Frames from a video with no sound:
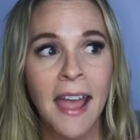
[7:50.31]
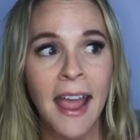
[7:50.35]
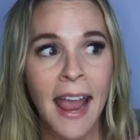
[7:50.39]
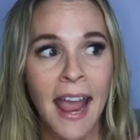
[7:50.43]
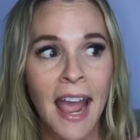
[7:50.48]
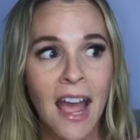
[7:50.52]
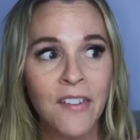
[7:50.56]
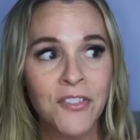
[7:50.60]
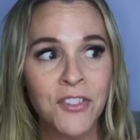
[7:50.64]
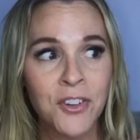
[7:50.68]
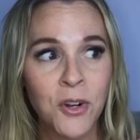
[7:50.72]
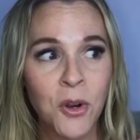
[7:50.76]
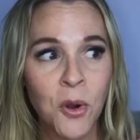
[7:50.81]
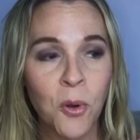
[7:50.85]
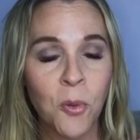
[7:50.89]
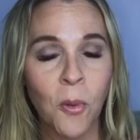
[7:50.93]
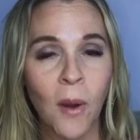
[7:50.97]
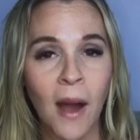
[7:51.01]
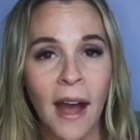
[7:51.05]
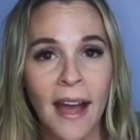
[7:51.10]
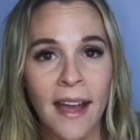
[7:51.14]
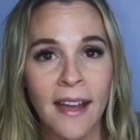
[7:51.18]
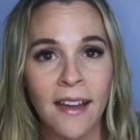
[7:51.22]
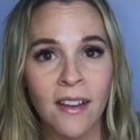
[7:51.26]
after a
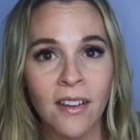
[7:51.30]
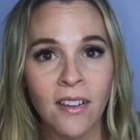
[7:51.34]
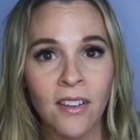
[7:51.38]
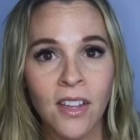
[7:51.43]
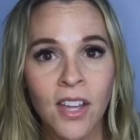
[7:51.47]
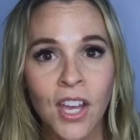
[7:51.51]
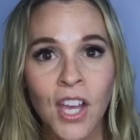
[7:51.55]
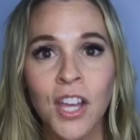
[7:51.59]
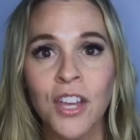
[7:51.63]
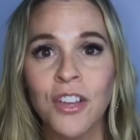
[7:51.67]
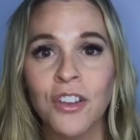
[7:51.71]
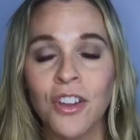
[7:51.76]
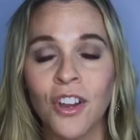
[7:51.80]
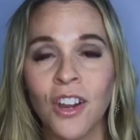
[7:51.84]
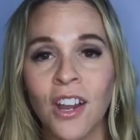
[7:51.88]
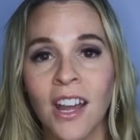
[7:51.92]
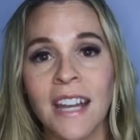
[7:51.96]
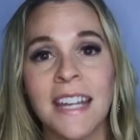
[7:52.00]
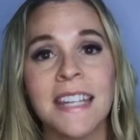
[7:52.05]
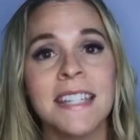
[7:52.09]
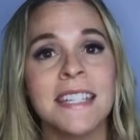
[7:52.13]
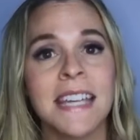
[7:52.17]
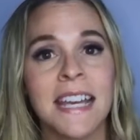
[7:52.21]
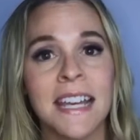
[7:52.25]
while, you're
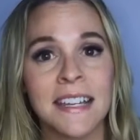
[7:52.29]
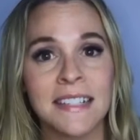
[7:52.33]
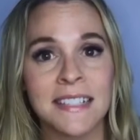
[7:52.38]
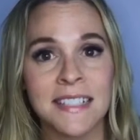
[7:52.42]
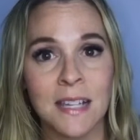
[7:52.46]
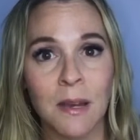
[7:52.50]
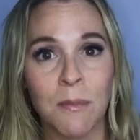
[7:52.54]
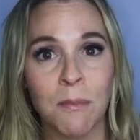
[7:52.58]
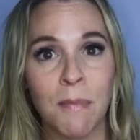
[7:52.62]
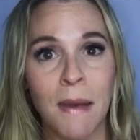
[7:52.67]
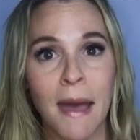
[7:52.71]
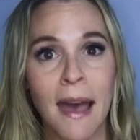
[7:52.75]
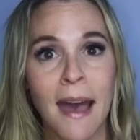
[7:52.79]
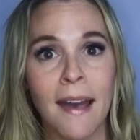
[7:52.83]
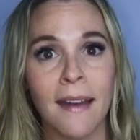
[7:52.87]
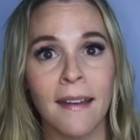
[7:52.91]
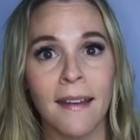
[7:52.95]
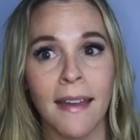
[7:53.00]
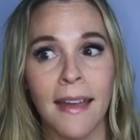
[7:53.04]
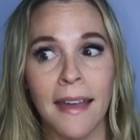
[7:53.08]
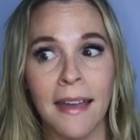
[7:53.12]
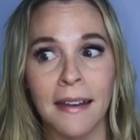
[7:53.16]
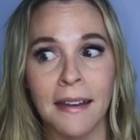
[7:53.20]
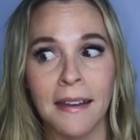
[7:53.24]
gonna take a step back
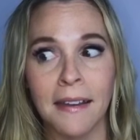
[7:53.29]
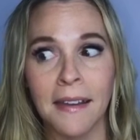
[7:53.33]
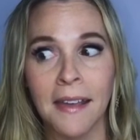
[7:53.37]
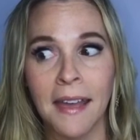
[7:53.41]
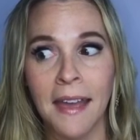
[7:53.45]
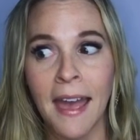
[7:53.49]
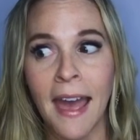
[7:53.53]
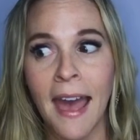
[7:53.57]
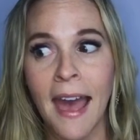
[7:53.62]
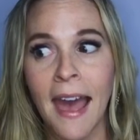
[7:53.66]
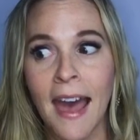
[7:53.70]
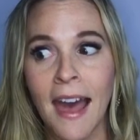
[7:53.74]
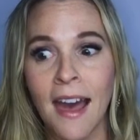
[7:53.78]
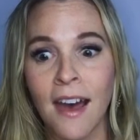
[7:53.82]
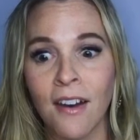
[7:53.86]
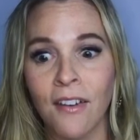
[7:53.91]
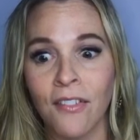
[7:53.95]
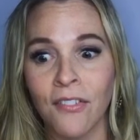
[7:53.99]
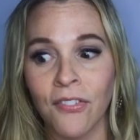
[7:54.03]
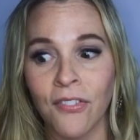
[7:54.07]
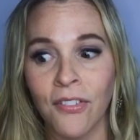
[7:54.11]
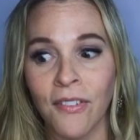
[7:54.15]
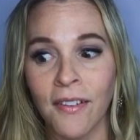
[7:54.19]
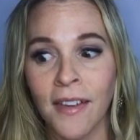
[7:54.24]
and
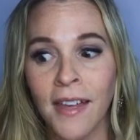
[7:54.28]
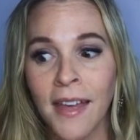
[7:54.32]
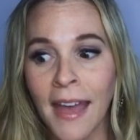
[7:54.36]
have,